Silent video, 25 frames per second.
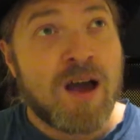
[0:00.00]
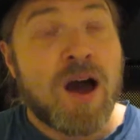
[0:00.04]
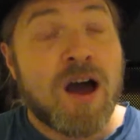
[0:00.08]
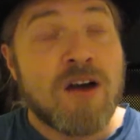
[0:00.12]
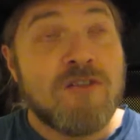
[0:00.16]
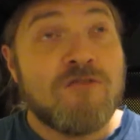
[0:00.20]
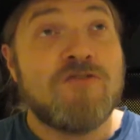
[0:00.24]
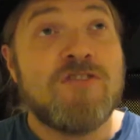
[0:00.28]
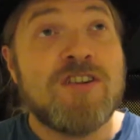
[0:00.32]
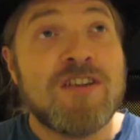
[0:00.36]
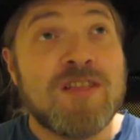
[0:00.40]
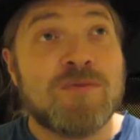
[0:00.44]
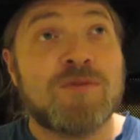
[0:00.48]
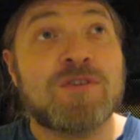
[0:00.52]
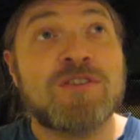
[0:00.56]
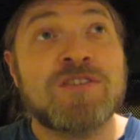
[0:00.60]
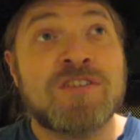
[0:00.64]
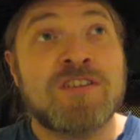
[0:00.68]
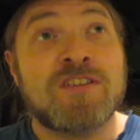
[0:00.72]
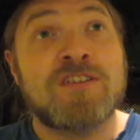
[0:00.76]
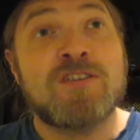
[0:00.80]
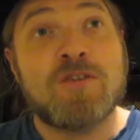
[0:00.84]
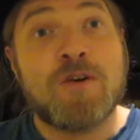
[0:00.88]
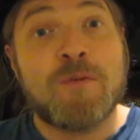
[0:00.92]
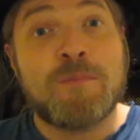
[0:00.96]
I really wanted
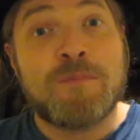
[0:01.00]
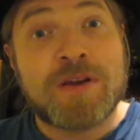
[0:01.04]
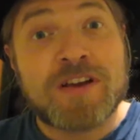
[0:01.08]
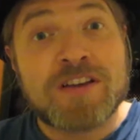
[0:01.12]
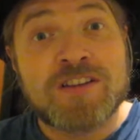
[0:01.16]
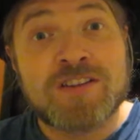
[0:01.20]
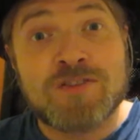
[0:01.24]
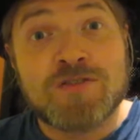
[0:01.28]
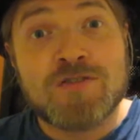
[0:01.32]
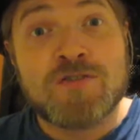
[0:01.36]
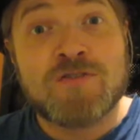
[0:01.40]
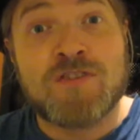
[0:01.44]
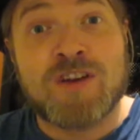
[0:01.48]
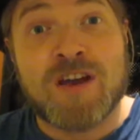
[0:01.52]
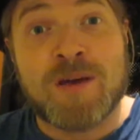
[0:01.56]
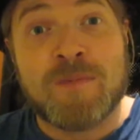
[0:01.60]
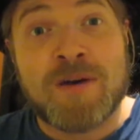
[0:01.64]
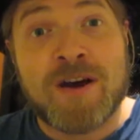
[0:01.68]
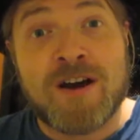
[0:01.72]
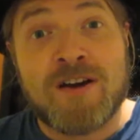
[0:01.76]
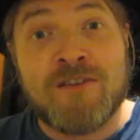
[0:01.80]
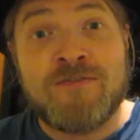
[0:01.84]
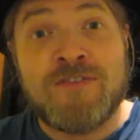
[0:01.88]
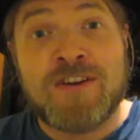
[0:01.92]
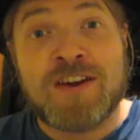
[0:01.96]
to do a big story
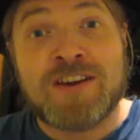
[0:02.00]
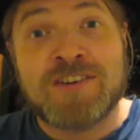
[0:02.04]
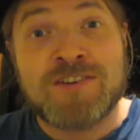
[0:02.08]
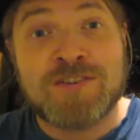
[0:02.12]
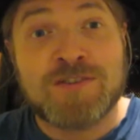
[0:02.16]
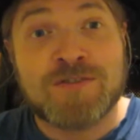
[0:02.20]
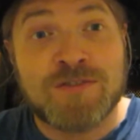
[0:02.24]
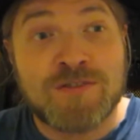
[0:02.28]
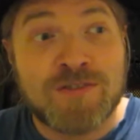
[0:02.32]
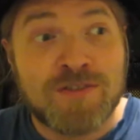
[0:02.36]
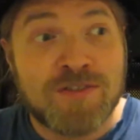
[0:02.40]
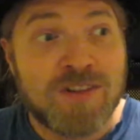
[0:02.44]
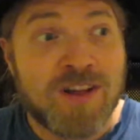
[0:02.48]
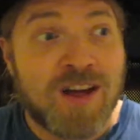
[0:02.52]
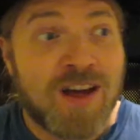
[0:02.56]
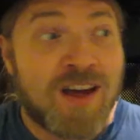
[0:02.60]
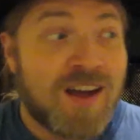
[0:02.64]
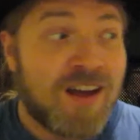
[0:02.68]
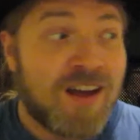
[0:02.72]
about a fictional